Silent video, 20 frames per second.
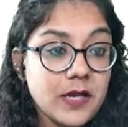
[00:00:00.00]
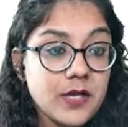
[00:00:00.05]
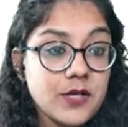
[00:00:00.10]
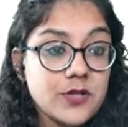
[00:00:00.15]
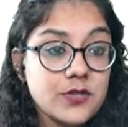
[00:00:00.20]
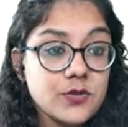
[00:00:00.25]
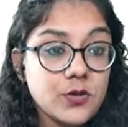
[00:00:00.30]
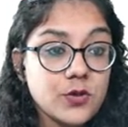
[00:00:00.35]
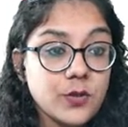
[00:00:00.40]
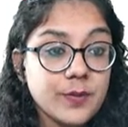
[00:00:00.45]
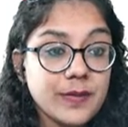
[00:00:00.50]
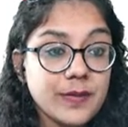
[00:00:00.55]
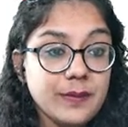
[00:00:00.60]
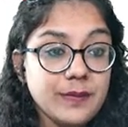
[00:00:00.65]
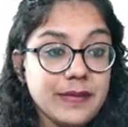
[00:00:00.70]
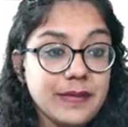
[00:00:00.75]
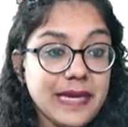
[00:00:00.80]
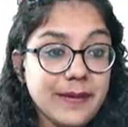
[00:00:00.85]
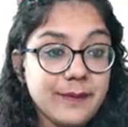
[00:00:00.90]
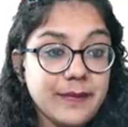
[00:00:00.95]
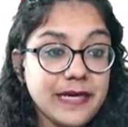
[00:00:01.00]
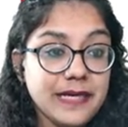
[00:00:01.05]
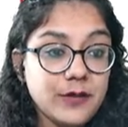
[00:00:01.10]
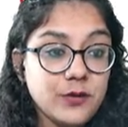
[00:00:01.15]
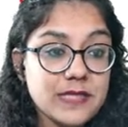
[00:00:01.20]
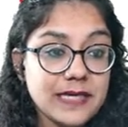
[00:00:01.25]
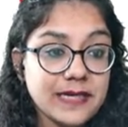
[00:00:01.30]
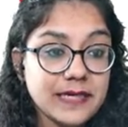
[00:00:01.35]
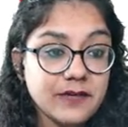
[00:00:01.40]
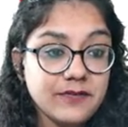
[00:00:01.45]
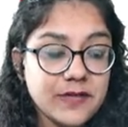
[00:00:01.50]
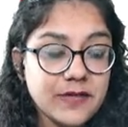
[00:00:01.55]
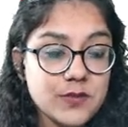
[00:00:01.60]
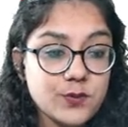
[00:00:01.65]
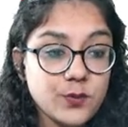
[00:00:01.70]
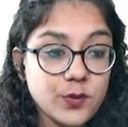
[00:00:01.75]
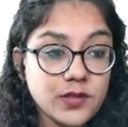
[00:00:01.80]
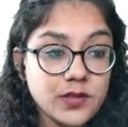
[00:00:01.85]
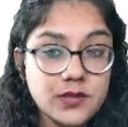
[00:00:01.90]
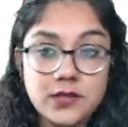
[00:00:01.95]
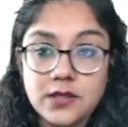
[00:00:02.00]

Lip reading: So maybe I'm ready to sacrifice what,